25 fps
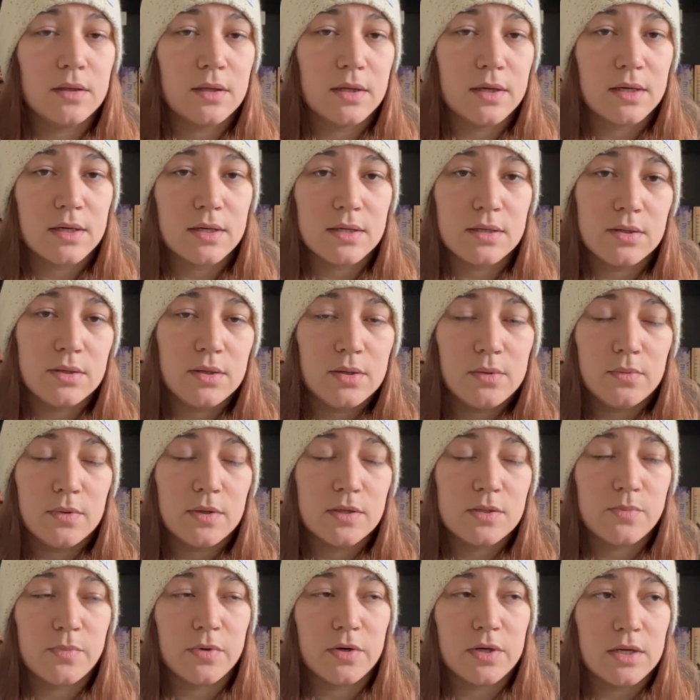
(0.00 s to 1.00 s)
Like it
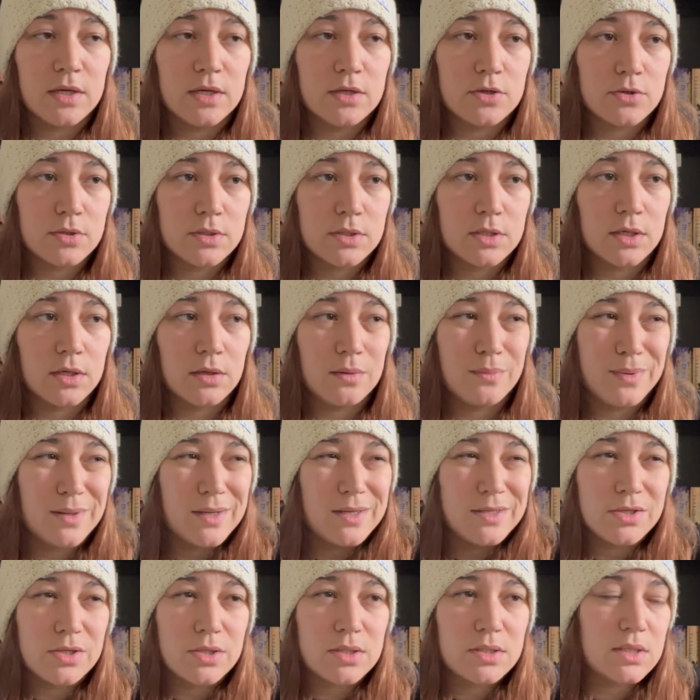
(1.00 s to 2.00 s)
was pretty interesting,
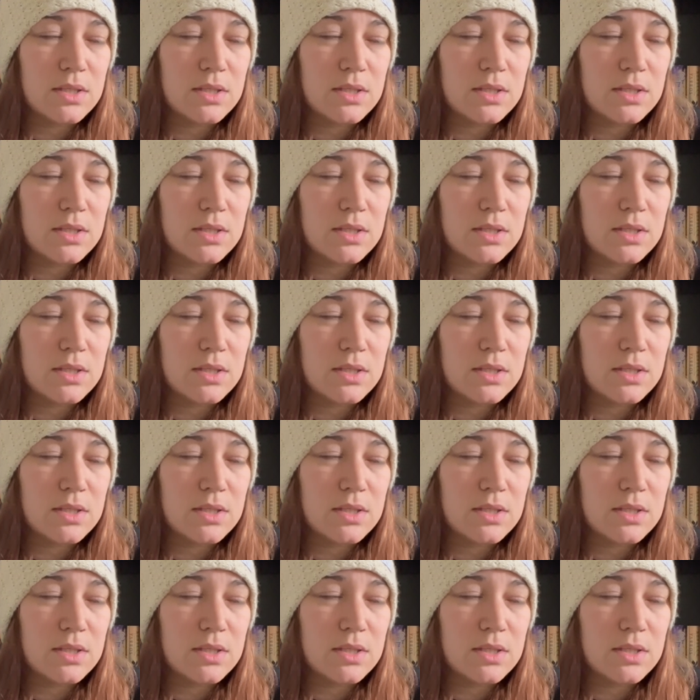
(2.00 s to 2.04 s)
but